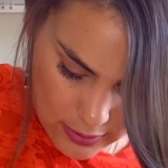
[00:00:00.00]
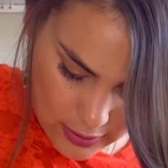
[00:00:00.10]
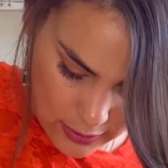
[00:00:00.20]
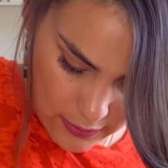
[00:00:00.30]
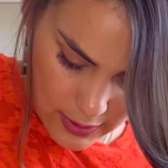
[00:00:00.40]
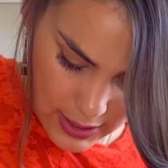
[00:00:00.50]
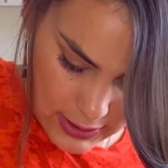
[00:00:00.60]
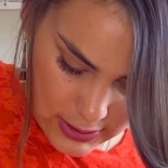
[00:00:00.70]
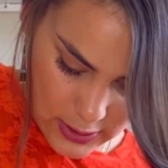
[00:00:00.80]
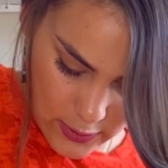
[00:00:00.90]
All
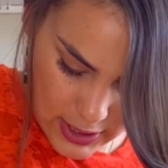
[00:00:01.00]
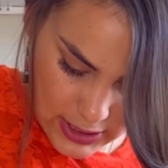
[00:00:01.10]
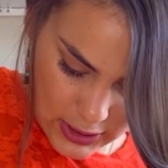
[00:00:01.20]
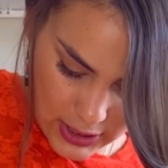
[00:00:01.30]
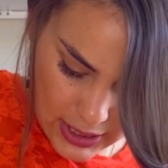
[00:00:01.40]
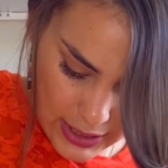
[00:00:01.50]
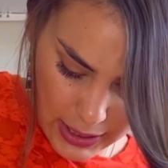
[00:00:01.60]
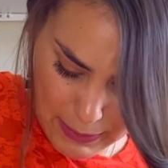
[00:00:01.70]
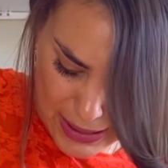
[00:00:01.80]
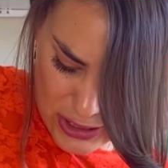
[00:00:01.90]
right, so it's looking
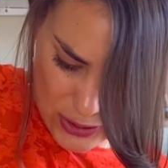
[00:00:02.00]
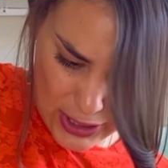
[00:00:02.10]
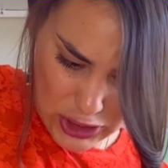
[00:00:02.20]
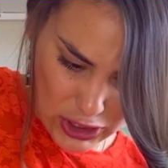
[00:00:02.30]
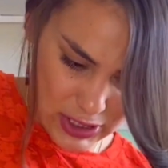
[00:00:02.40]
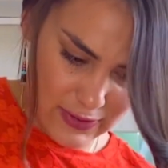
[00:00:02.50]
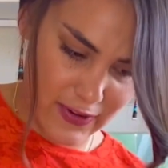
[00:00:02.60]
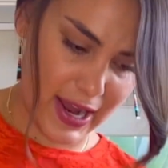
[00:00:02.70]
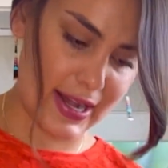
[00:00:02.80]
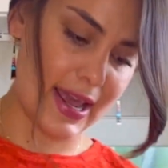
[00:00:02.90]
like my dough actually looks fine.